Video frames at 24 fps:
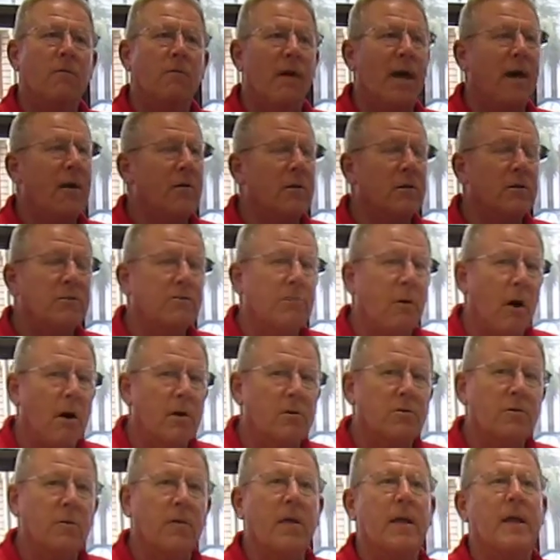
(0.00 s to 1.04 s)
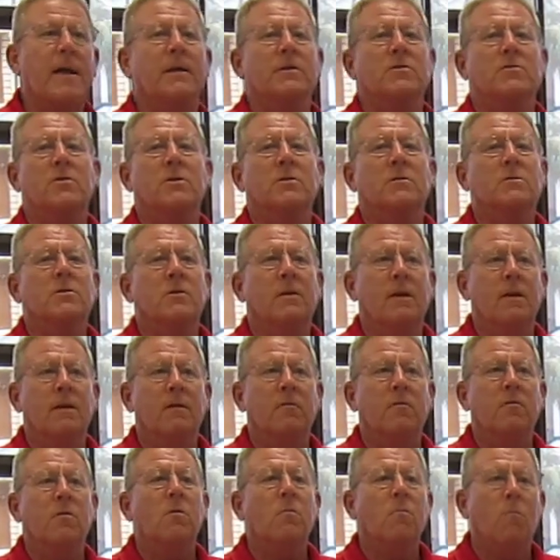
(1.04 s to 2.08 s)
various parts of the engine to
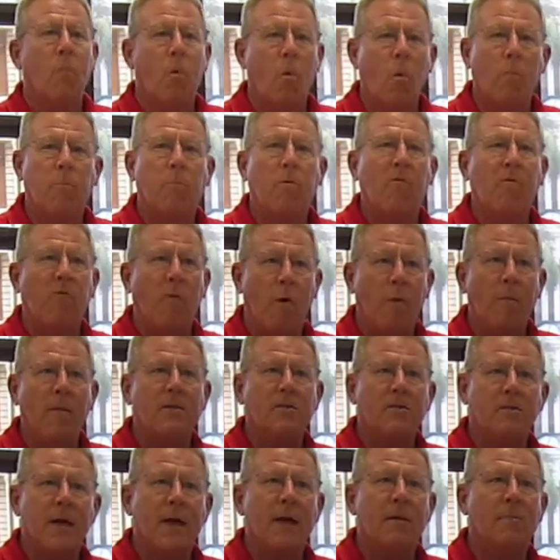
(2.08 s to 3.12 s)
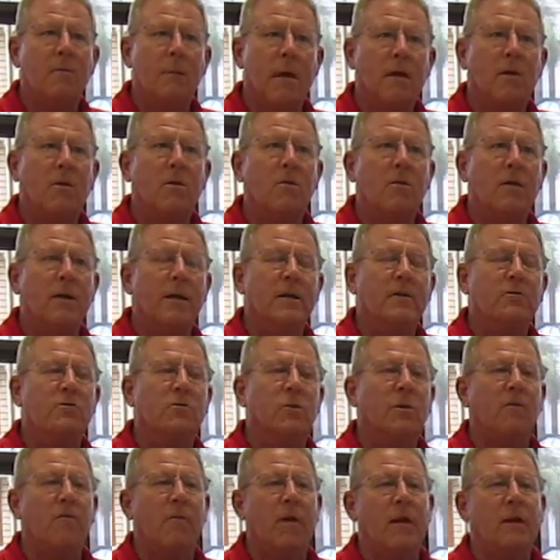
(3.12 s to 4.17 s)
give you more performance and make your
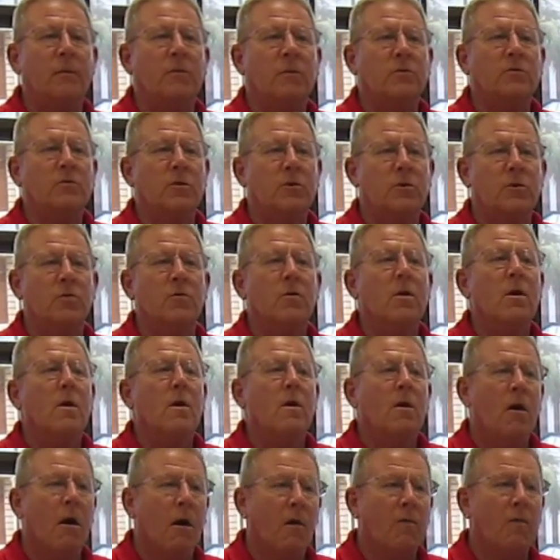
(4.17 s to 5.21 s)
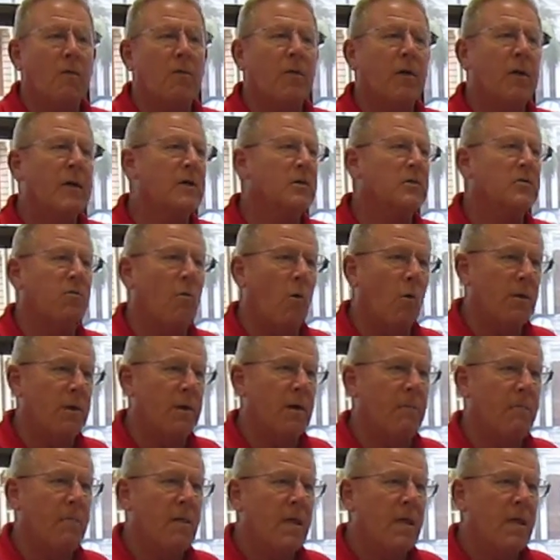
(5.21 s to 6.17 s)
engine available to do other things for you.